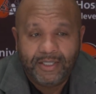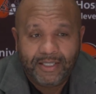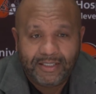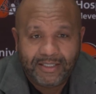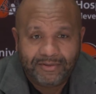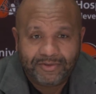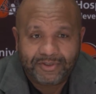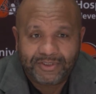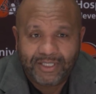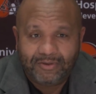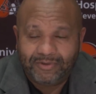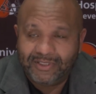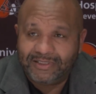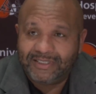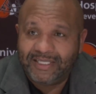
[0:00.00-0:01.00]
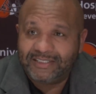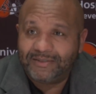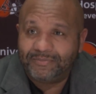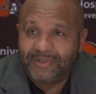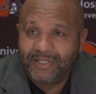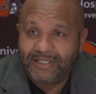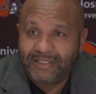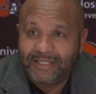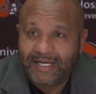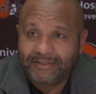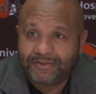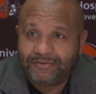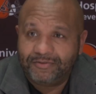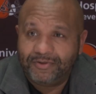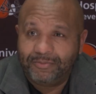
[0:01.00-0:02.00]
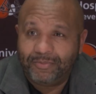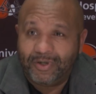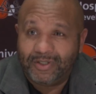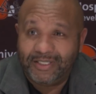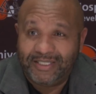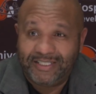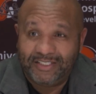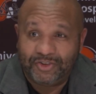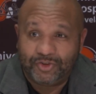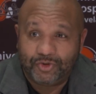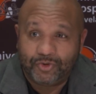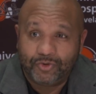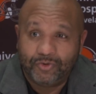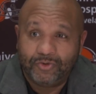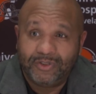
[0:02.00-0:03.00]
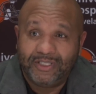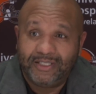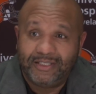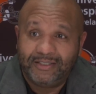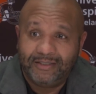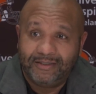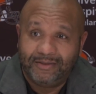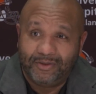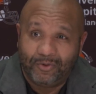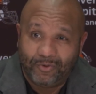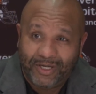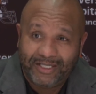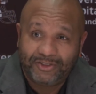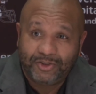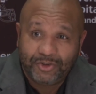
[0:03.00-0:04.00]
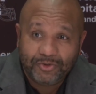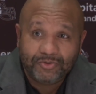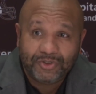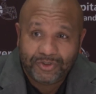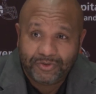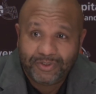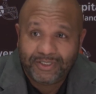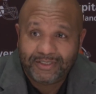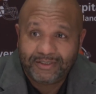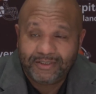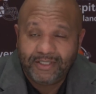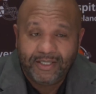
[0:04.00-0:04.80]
and understand what it takes to play in the National Football League is truly the way to do it.